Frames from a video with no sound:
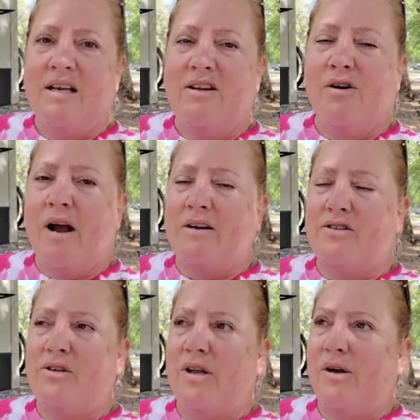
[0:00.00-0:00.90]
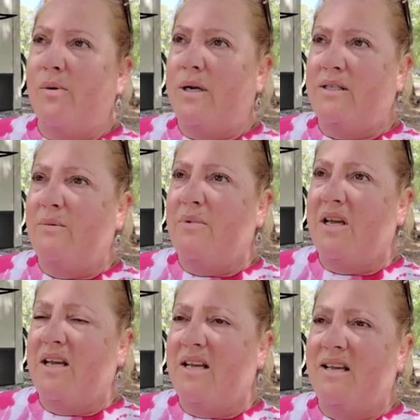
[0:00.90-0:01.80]
You're actually going to
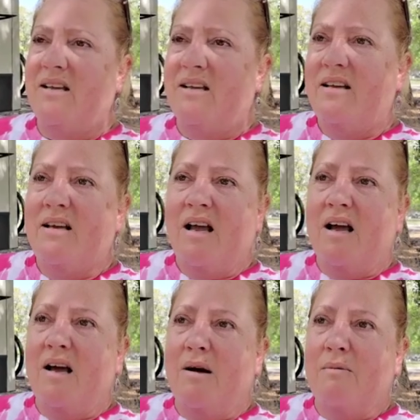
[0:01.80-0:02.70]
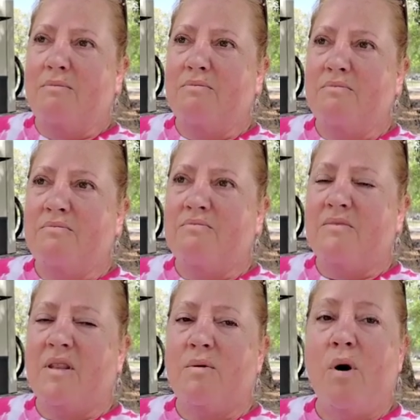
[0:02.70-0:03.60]
be, um,
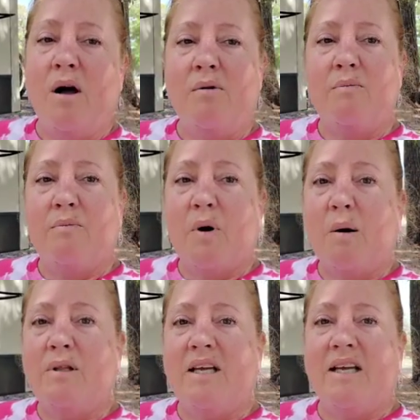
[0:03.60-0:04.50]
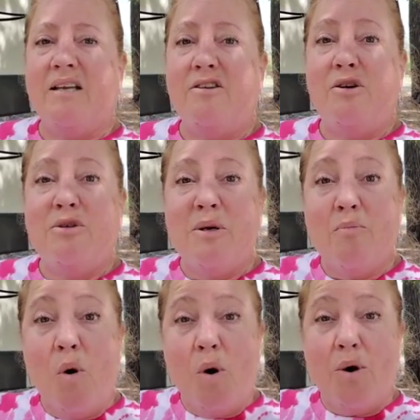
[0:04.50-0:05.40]
well, probably using
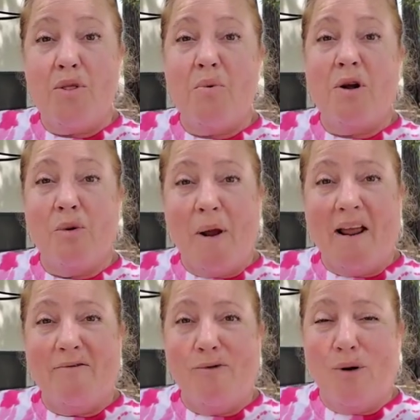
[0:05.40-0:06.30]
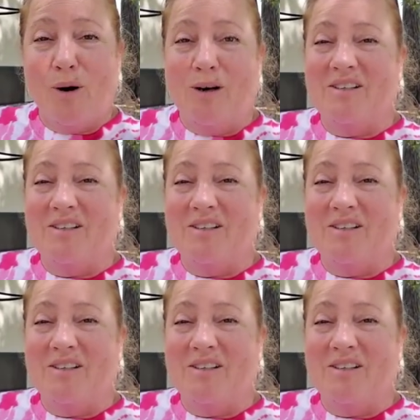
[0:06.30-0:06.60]
more than what you're paying for.